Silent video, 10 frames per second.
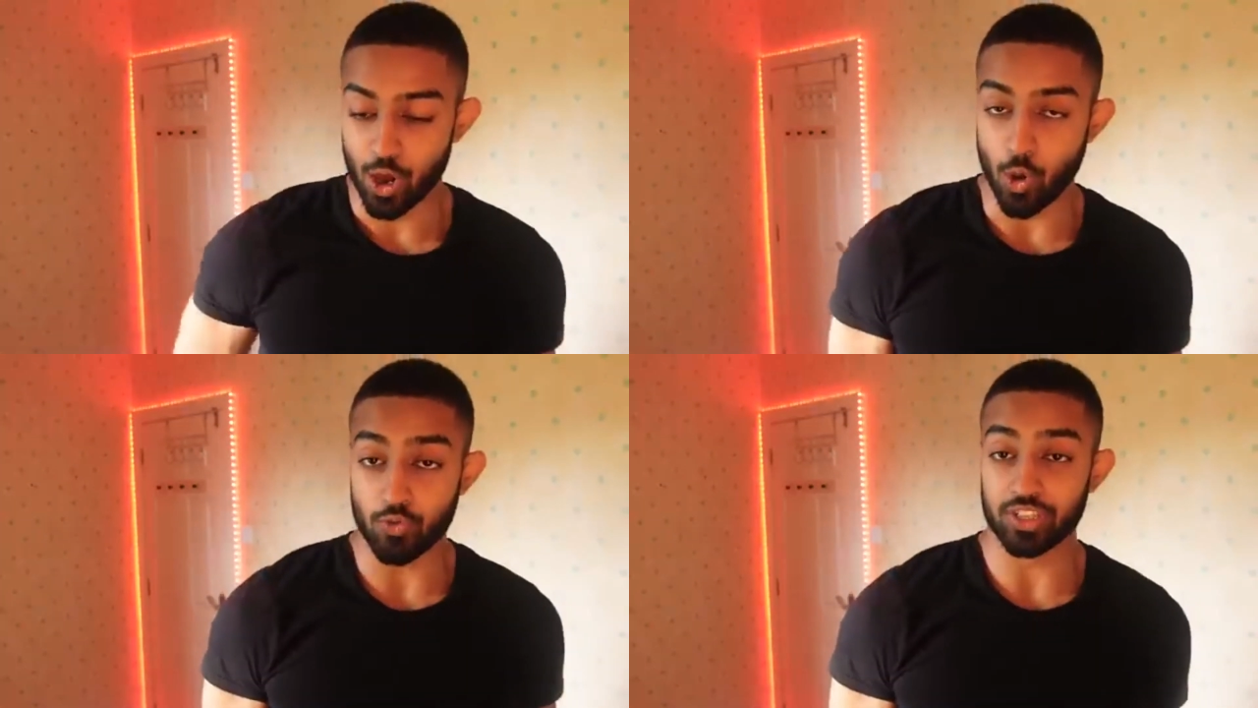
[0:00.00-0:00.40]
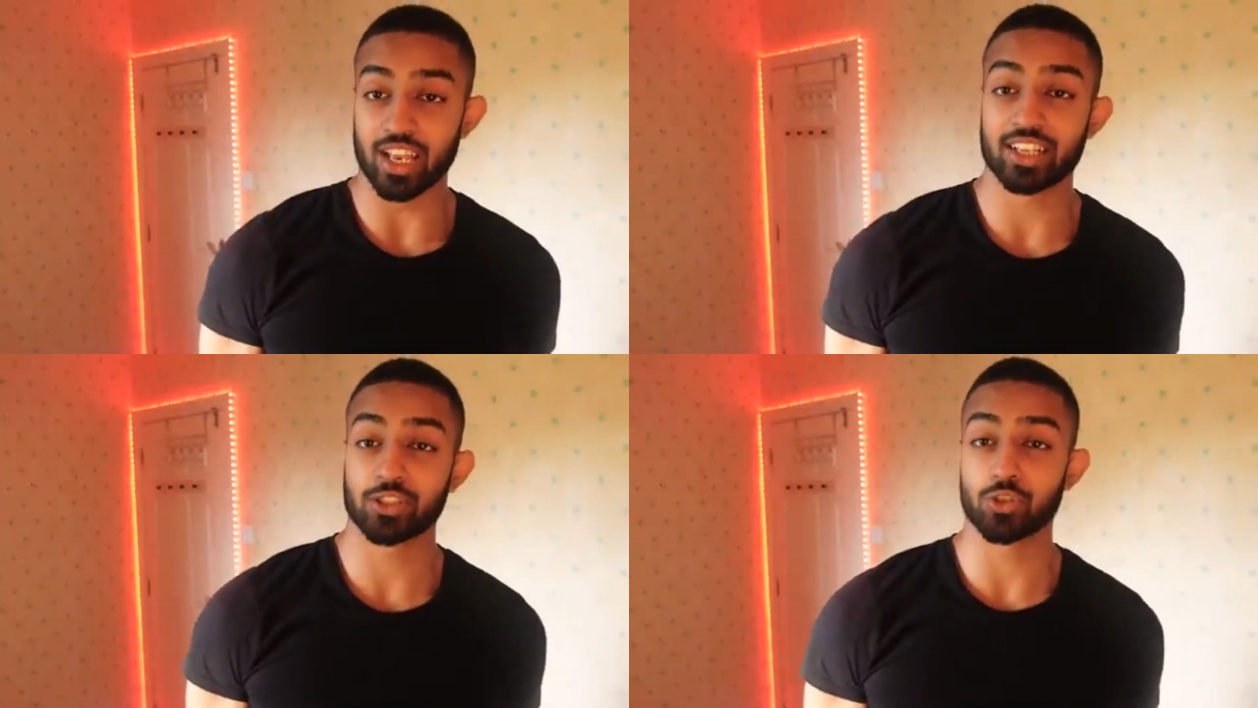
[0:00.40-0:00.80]
over the
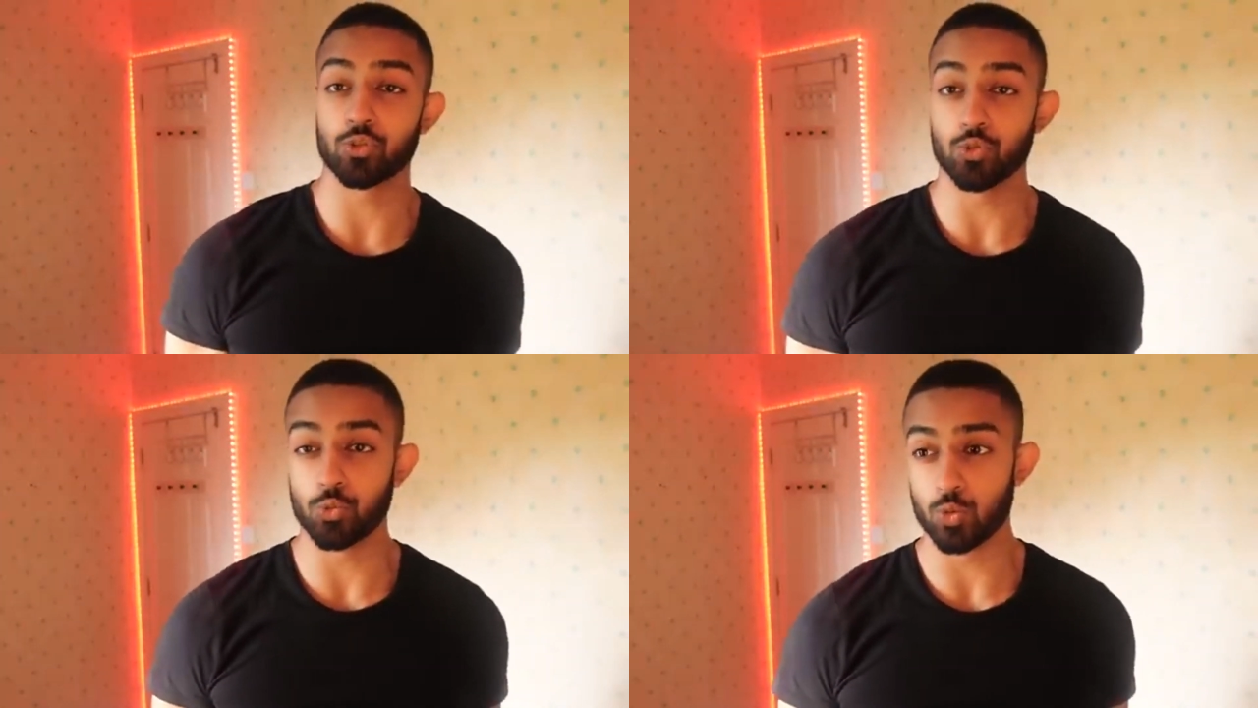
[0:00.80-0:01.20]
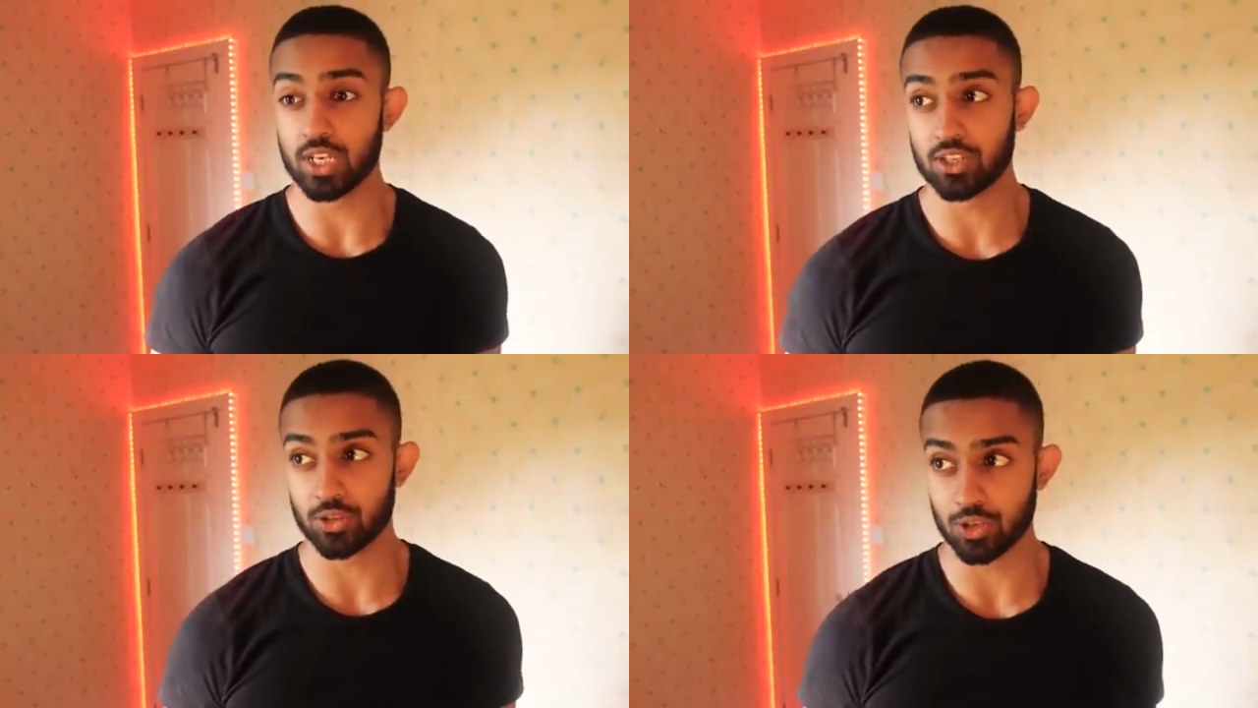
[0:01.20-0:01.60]
last two
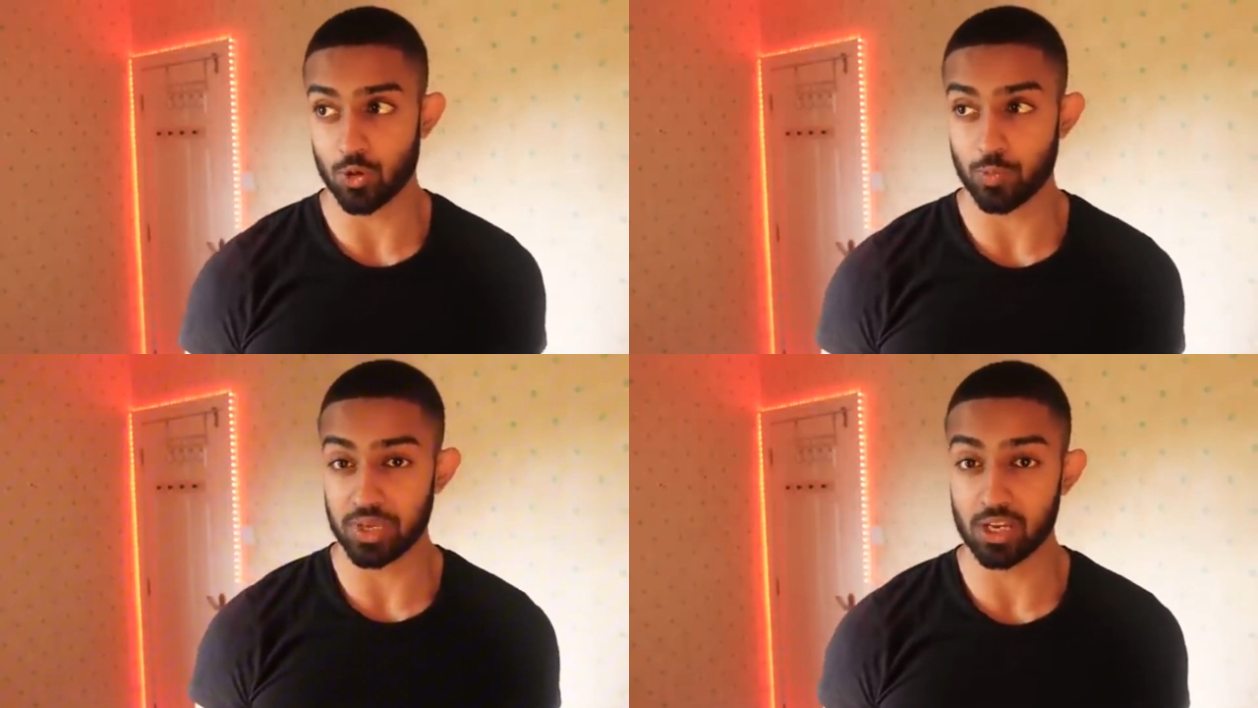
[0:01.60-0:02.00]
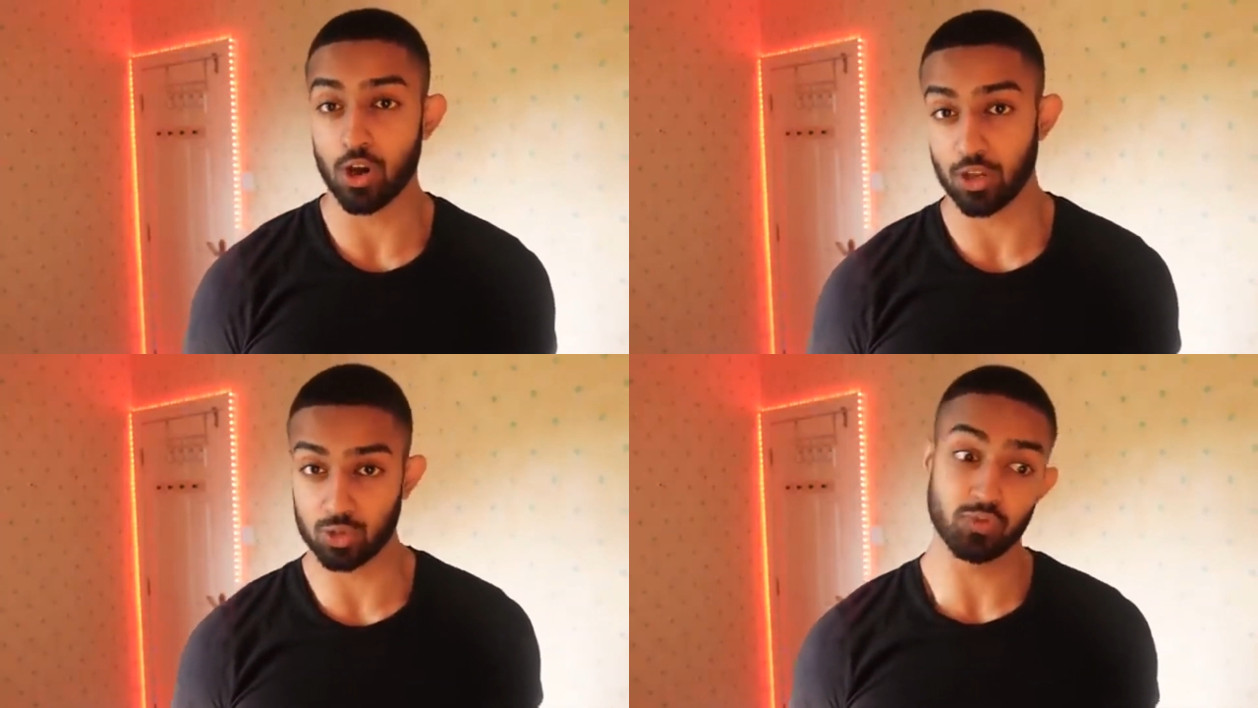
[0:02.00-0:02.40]
weeks or so
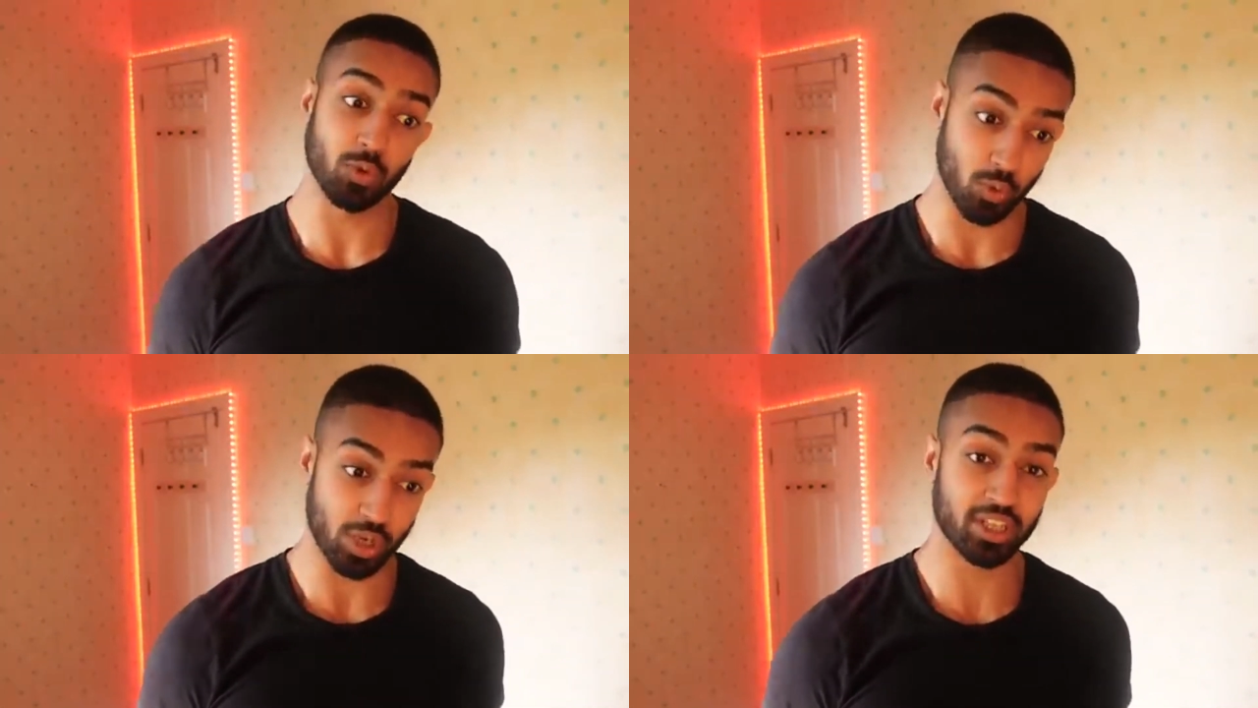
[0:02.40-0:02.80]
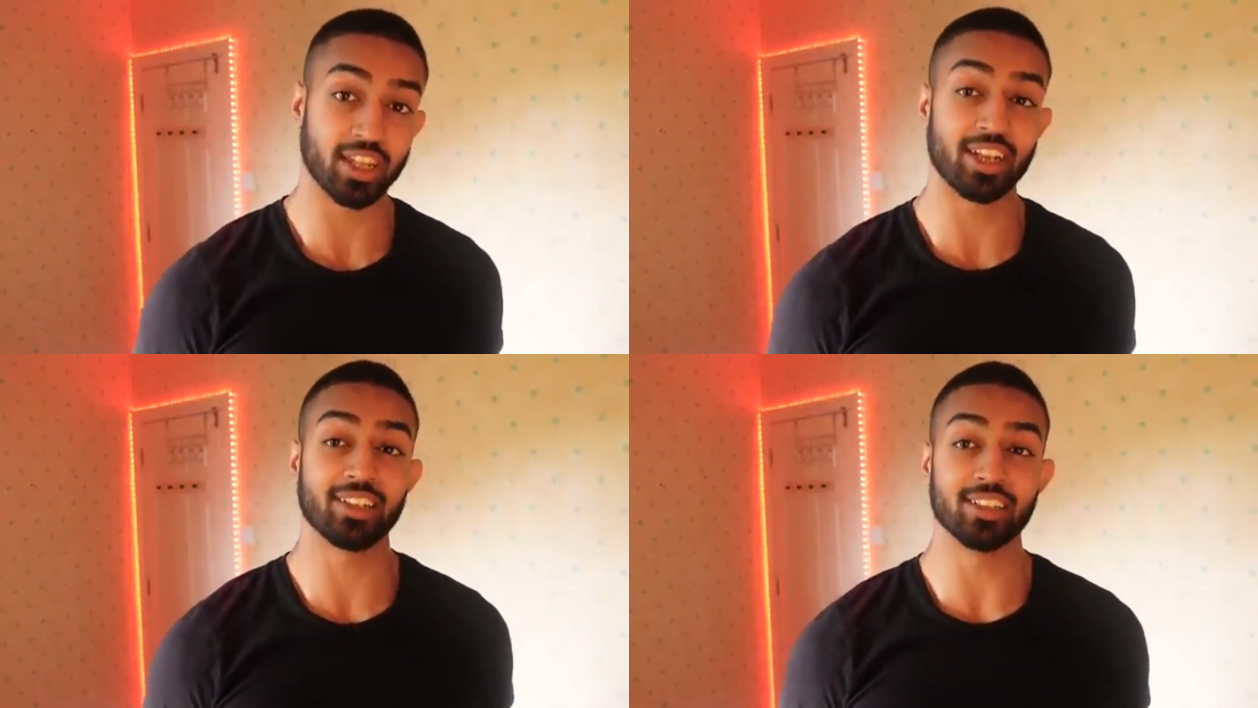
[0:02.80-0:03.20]
because of the work that I